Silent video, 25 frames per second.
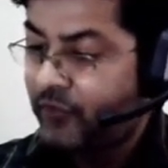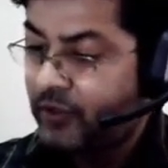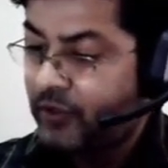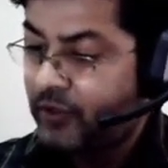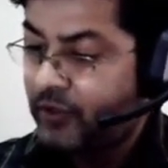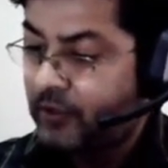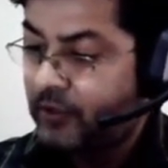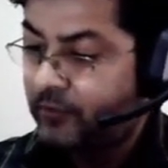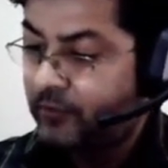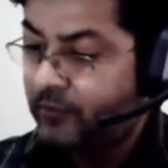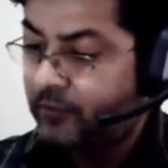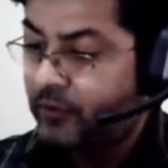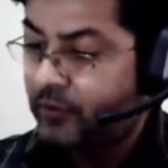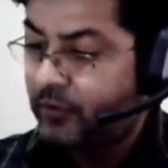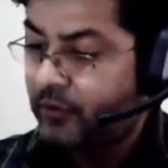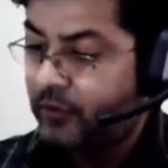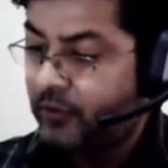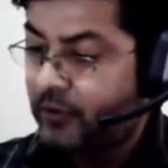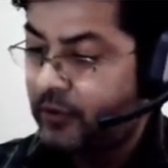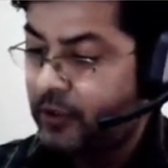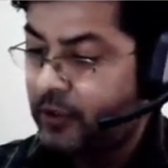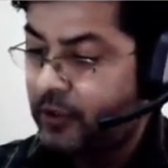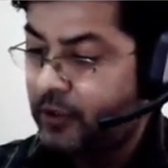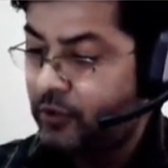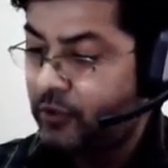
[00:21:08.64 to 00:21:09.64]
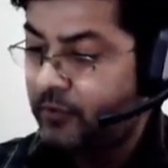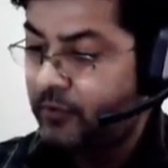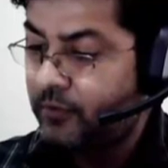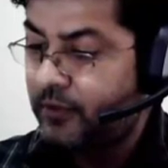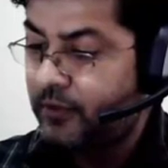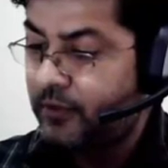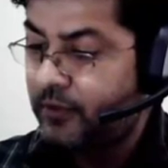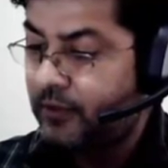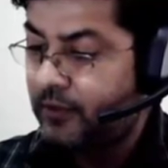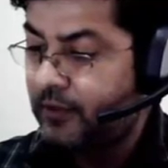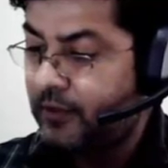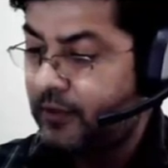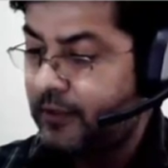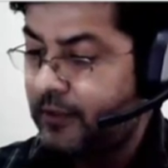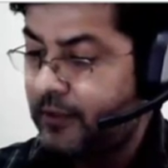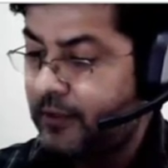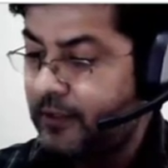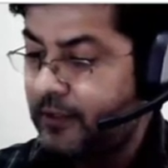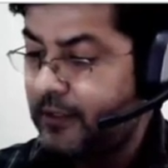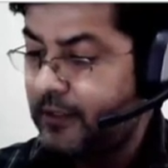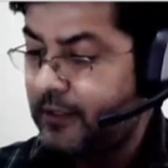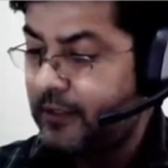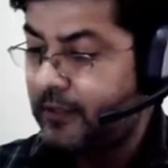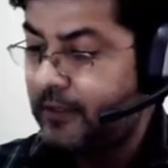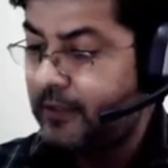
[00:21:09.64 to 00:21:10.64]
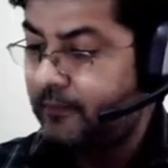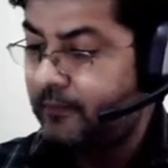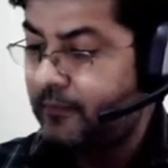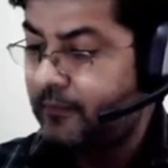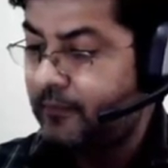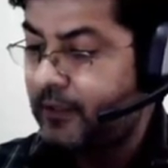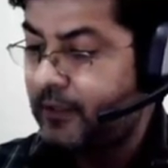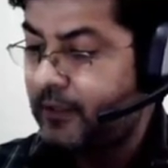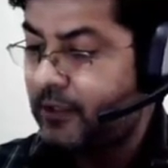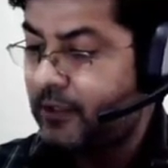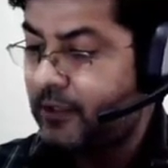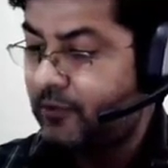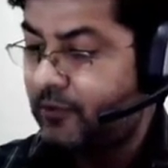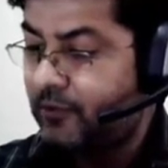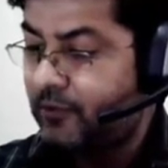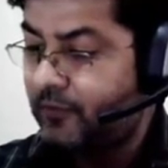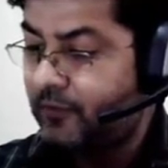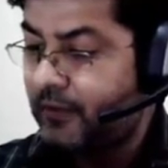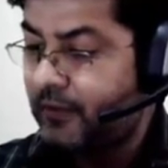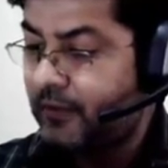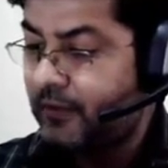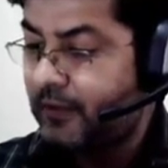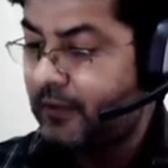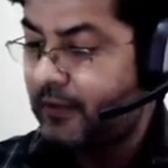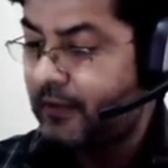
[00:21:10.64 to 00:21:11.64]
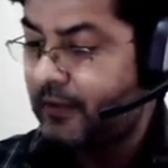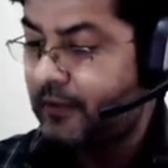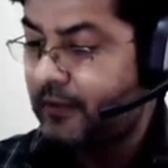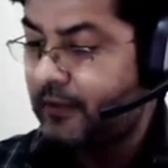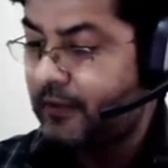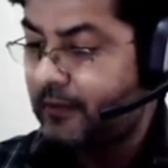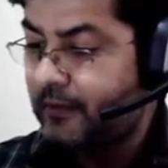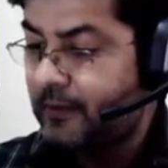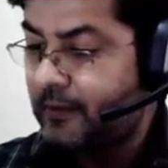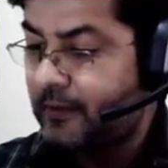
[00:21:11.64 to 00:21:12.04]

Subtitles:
upon denominator is mb square